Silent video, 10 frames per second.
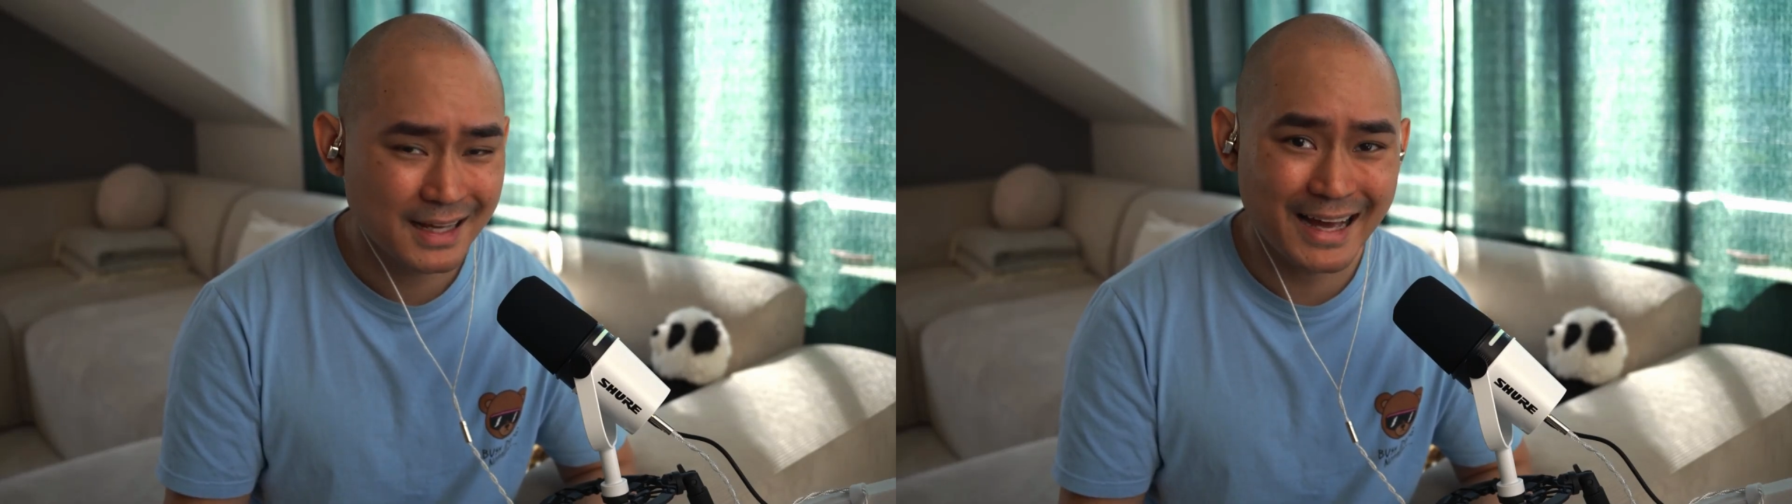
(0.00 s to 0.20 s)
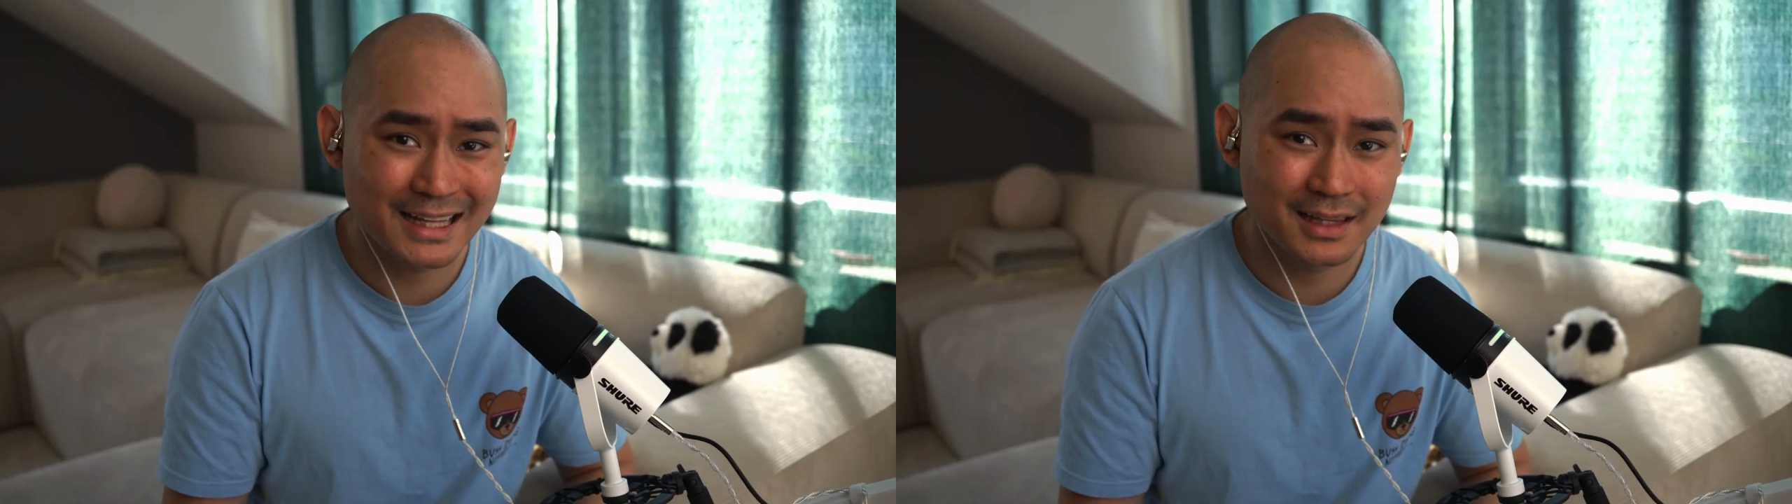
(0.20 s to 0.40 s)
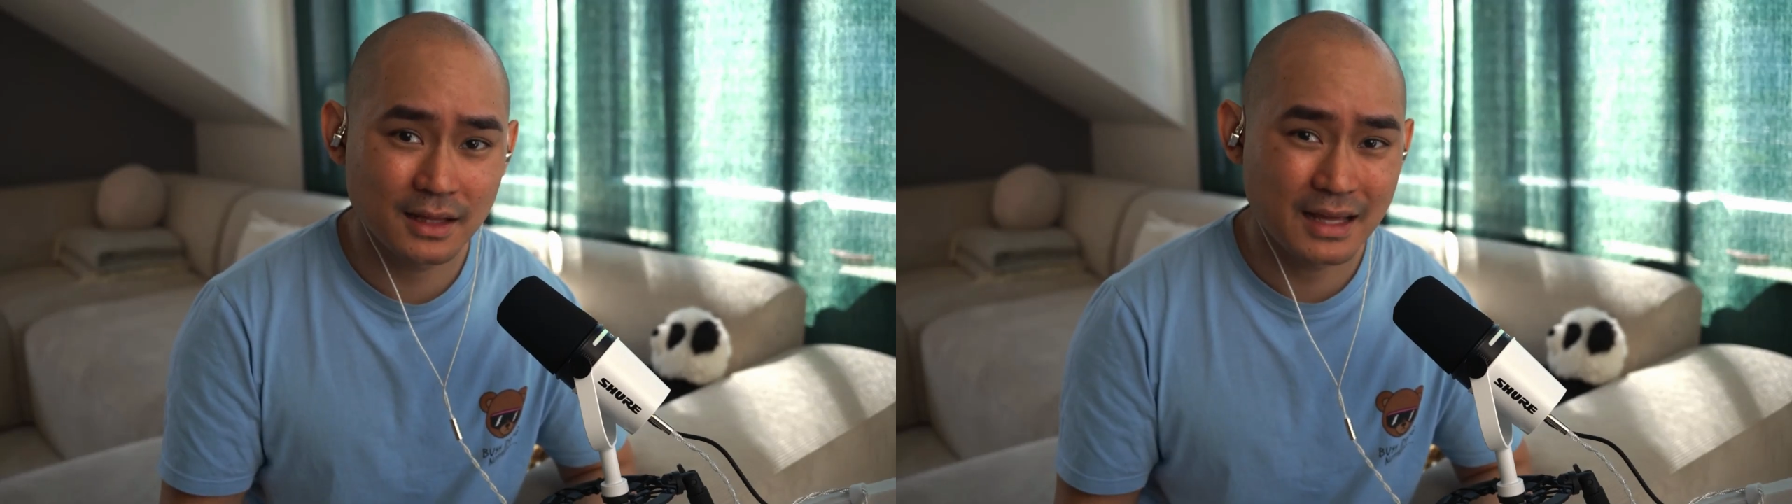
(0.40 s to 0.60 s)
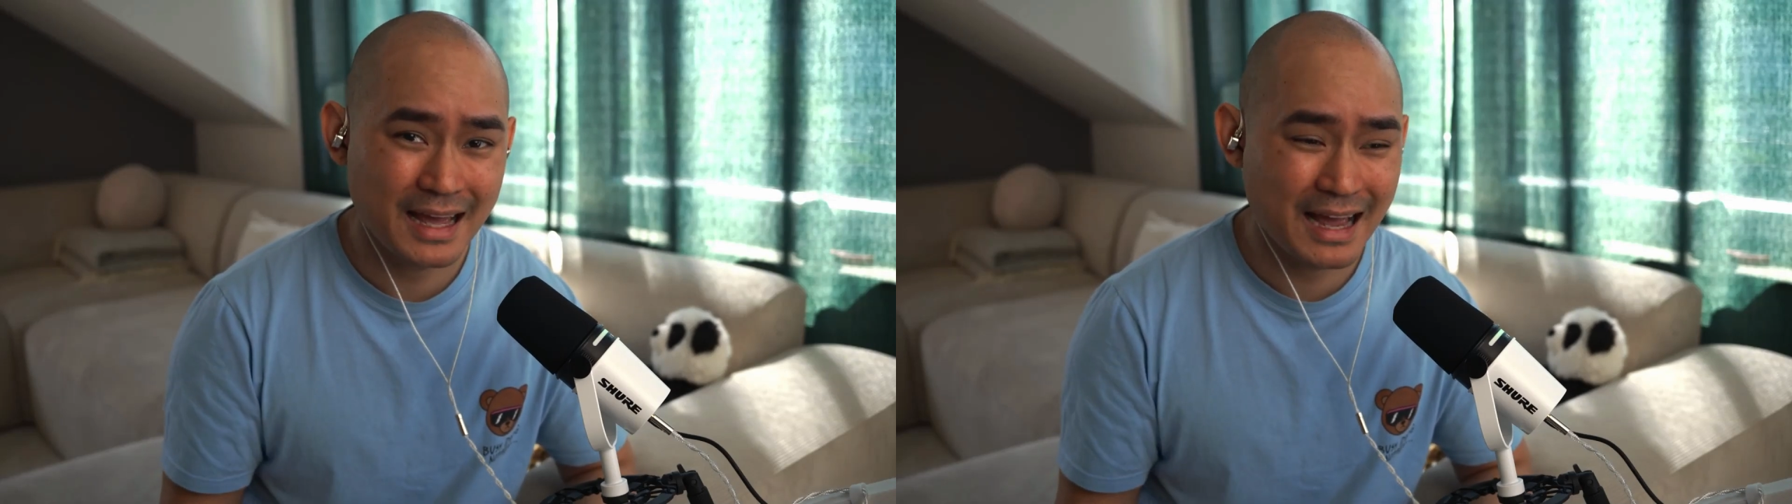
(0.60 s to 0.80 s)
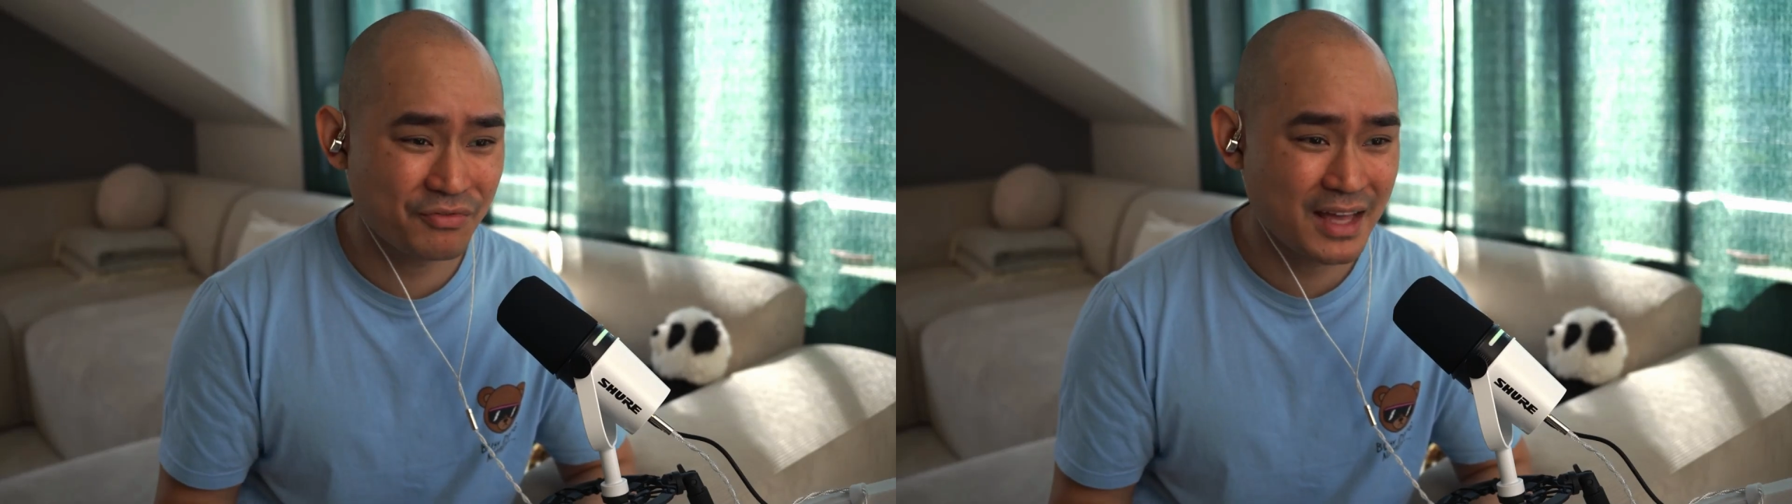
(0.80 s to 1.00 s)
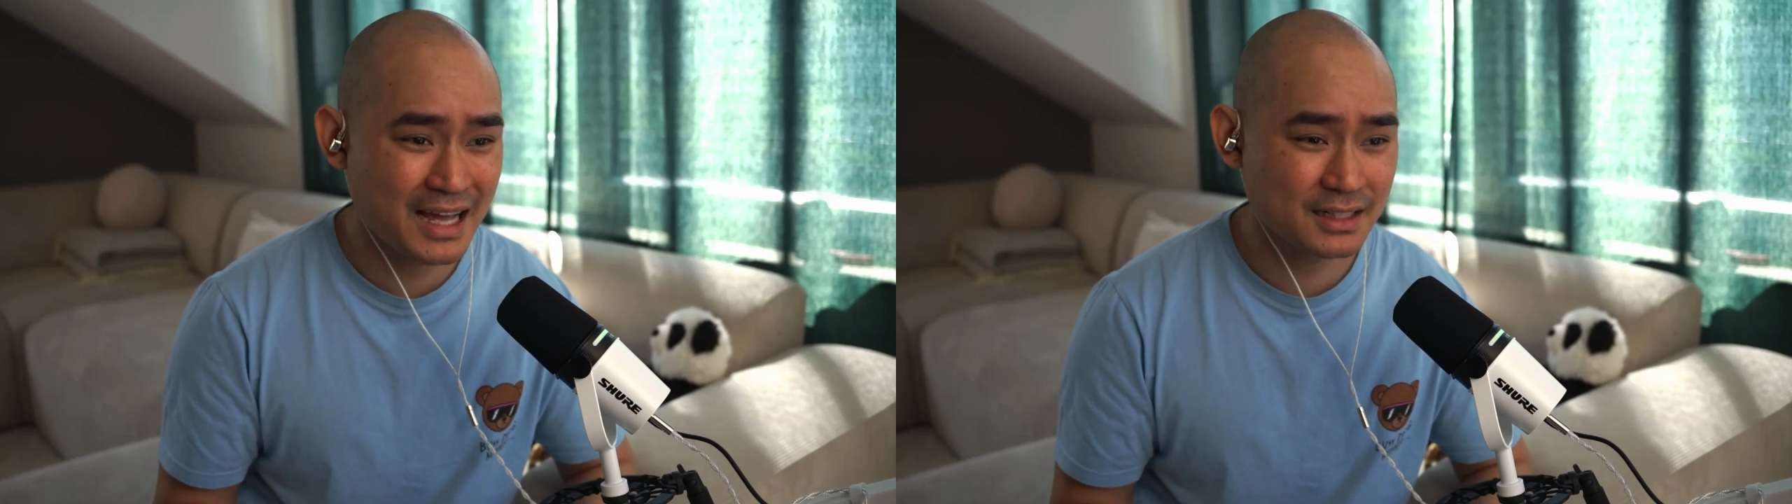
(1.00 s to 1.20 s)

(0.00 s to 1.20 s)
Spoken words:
and have that